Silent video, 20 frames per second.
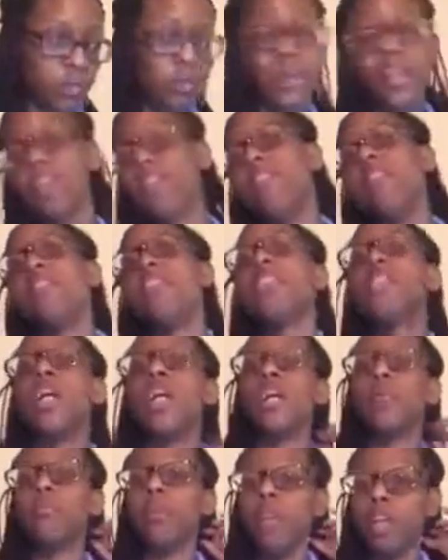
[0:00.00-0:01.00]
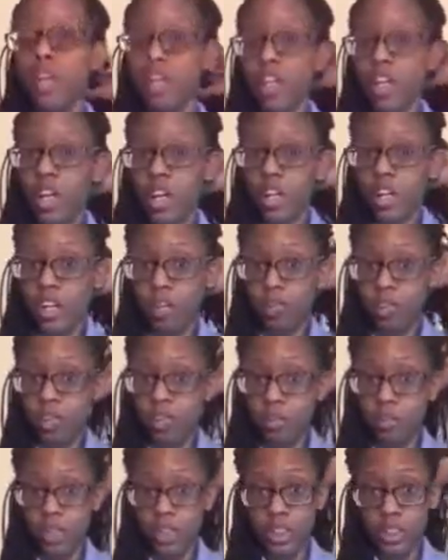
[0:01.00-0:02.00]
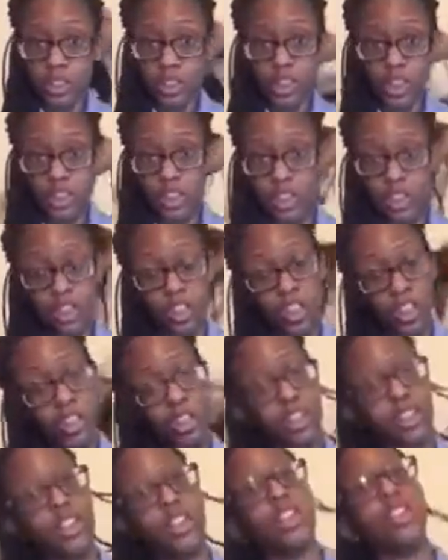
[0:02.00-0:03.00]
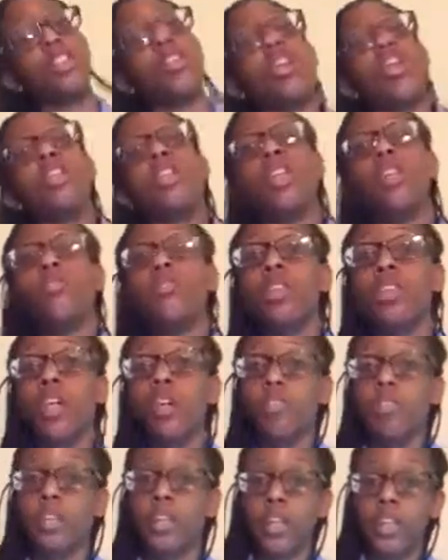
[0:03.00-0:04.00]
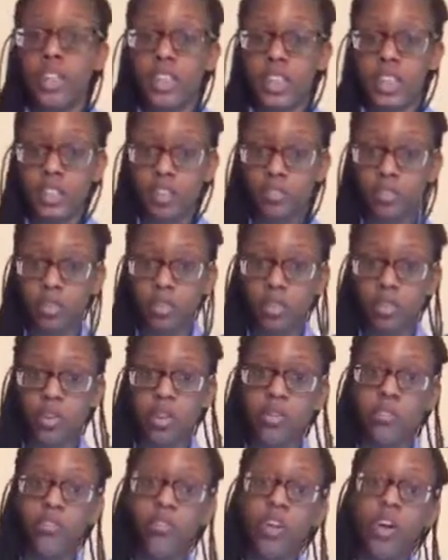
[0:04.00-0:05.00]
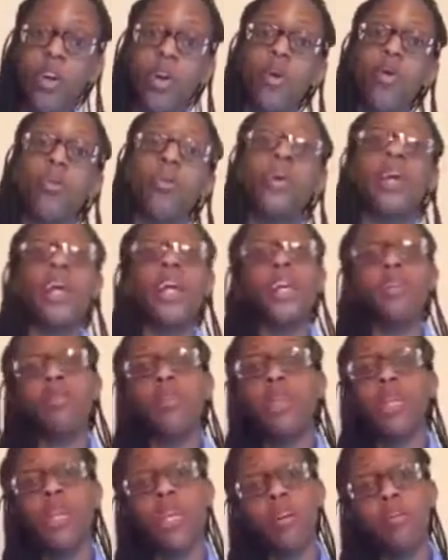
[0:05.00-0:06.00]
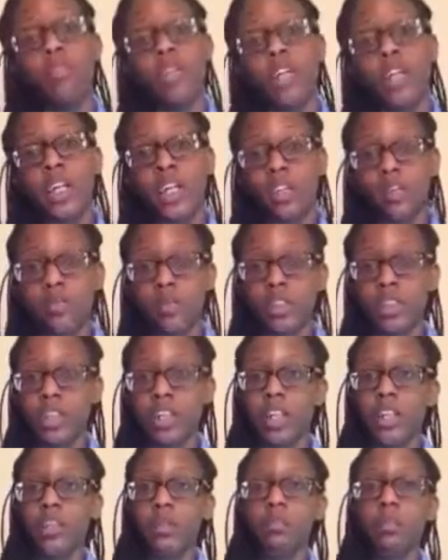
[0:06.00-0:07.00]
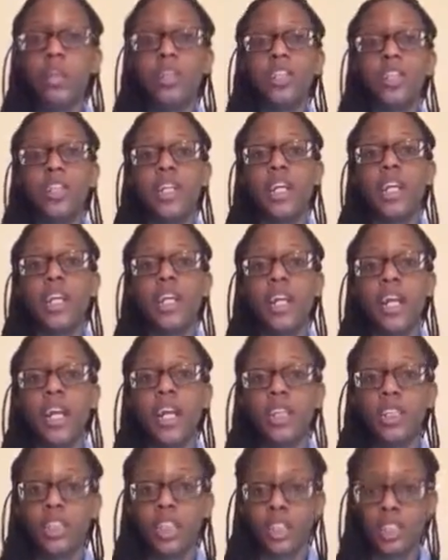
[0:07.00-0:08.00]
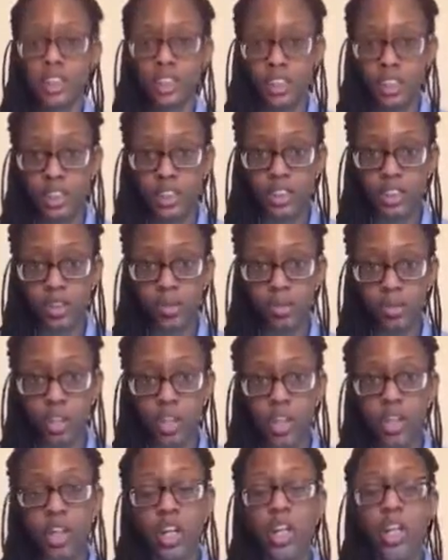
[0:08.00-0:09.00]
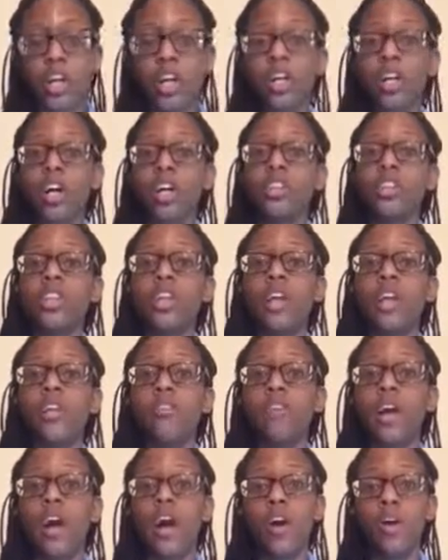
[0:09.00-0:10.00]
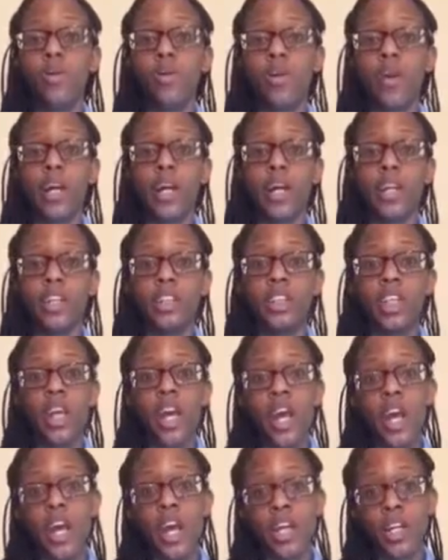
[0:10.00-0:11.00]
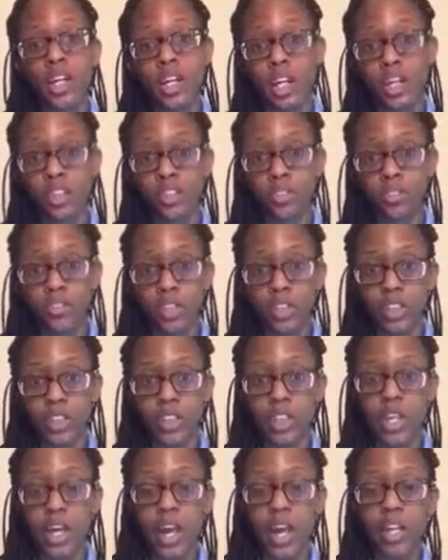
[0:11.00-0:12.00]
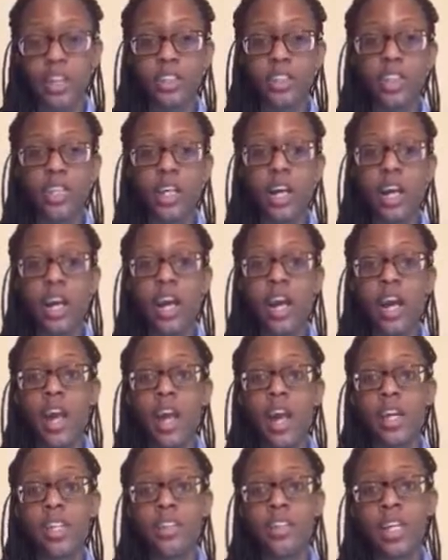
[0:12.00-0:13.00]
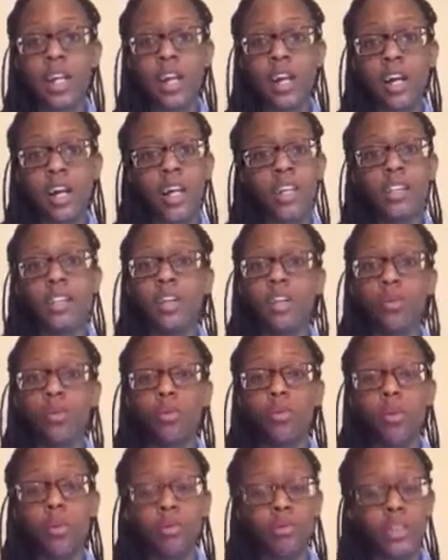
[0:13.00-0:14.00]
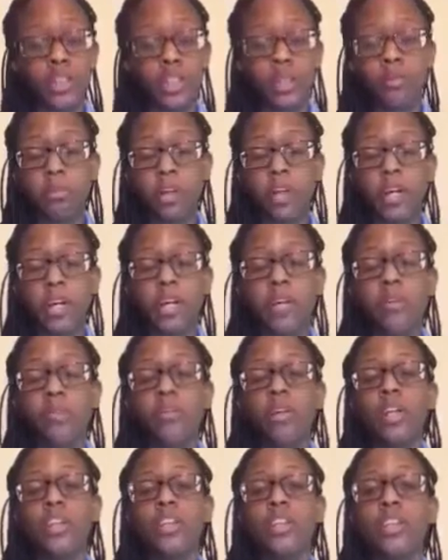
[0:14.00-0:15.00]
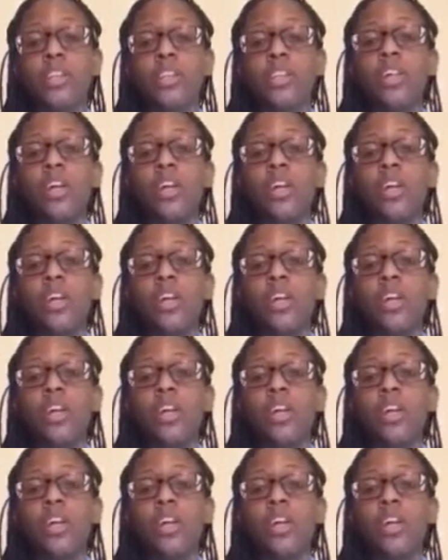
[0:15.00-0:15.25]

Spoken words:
My name is Jade Brown, and I'm going to be discussing the destruction of slavery and the Civil War. When Abraham Lincoln was elected president in 1861, it caused a lot of outrage and controversy as the Republican Party was